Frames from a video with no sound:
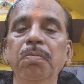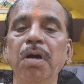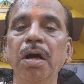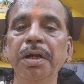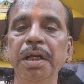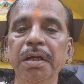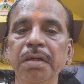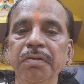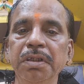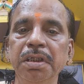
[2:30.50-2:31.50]
bond
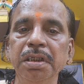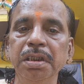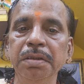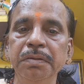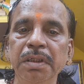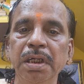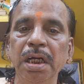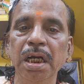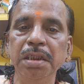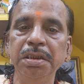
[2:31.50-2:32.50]
with a
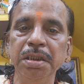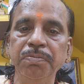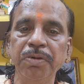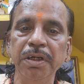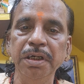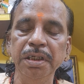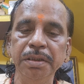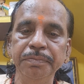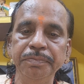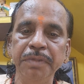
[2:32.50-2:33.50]
Chit Fund
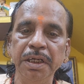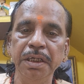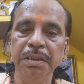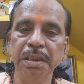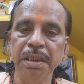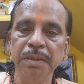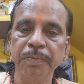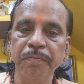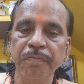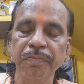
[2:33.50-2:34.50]
manager,
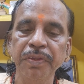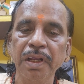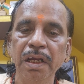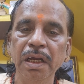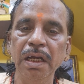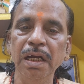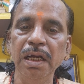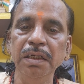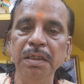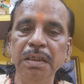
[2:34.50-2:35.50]

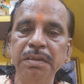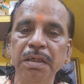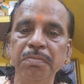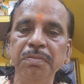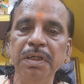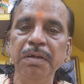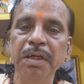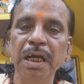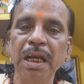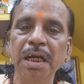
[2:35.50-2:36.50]
some
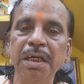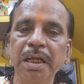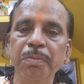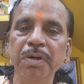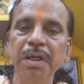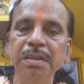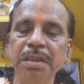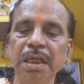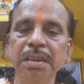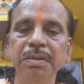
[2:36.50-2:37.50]
guarantor may
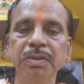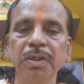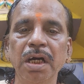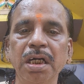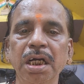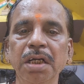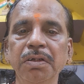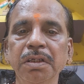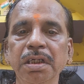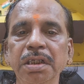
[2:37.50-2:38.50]
sign. So
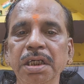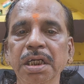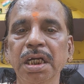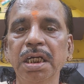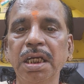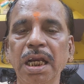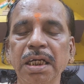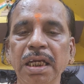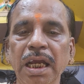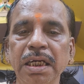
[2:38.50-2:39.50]
according to Indian
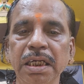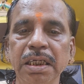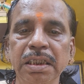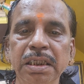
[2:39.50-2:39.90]
Contract Act,